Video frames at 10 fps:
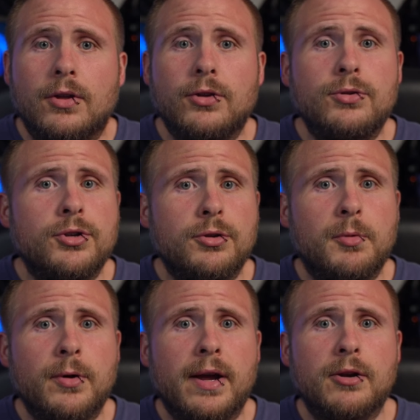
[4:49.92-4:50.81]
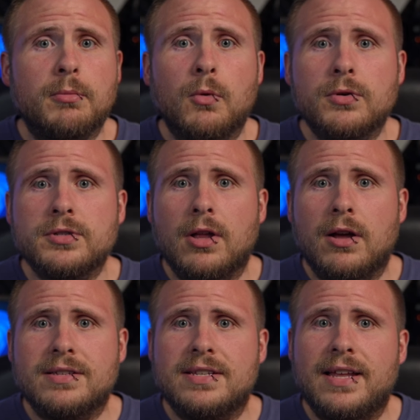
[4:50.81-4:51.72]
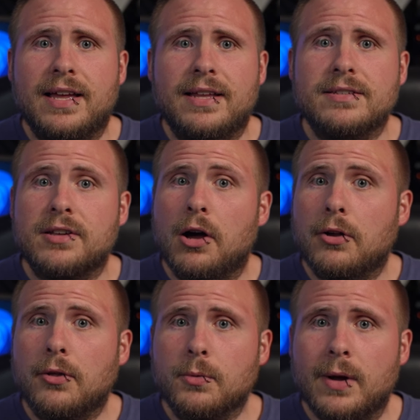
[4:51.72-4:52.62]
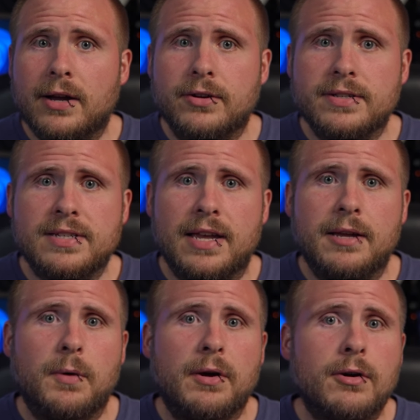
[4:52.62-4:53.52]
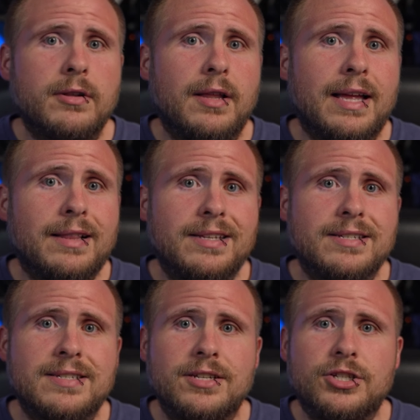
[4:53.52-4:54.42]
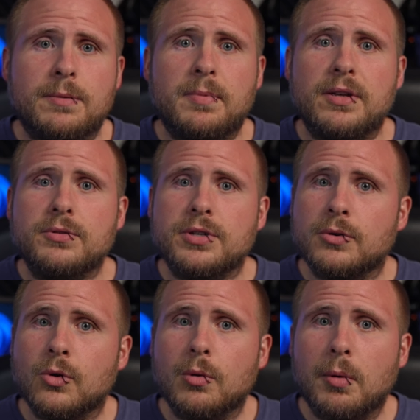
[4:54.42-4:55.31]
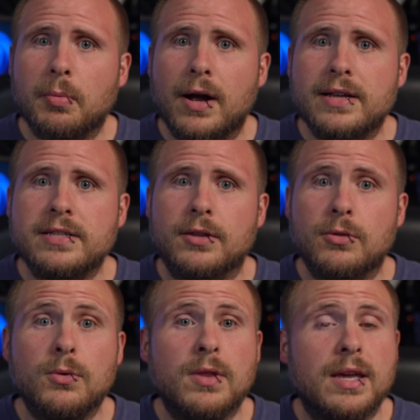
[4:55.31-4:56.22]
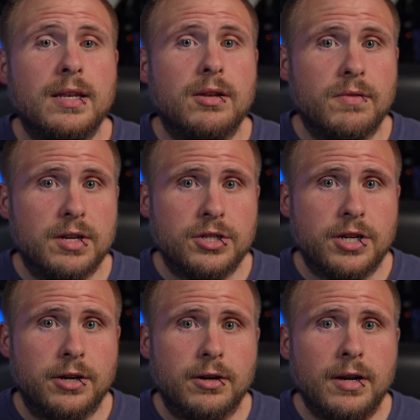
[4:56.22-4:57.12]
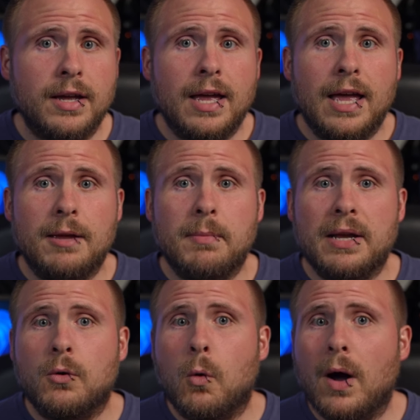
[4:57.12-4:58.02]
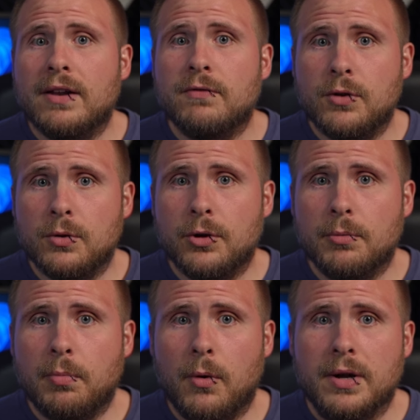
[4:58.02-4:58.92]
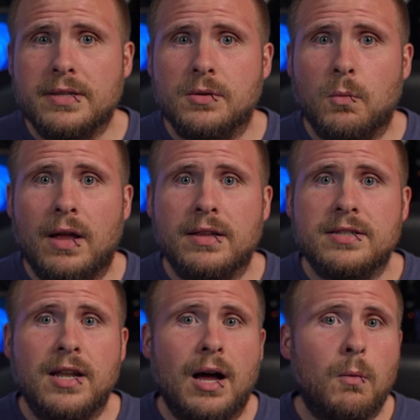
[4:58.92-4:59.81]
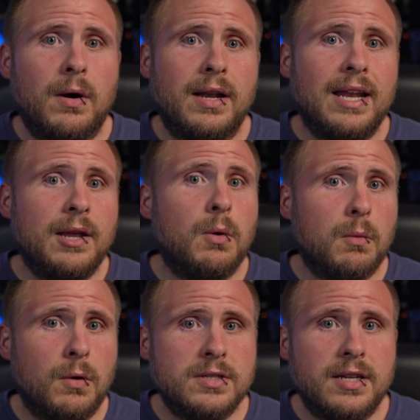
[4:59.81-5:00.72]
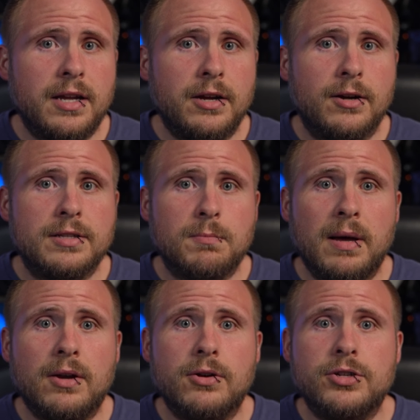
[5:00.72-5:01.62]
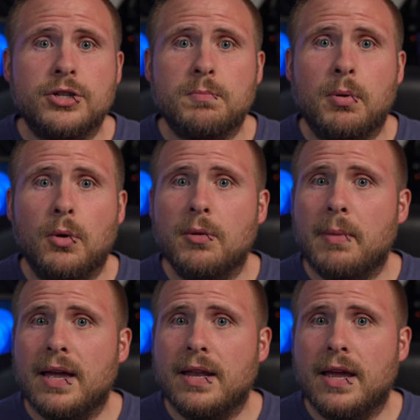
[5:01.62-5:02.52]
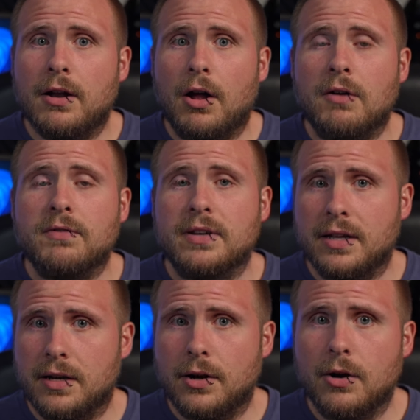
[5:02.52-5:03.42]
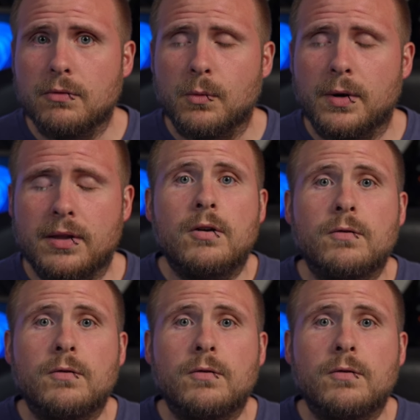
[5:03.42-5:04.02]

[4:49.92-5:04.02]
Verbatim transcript: YouTube creator Moore's Law is Dead has gone on the record as saying we aren't likely to see GPUs at normal pricing through the end of this year. He made quite a few good points, and while it's not what anyone wants to hear, it's better to just pull the band aid off and get it over with.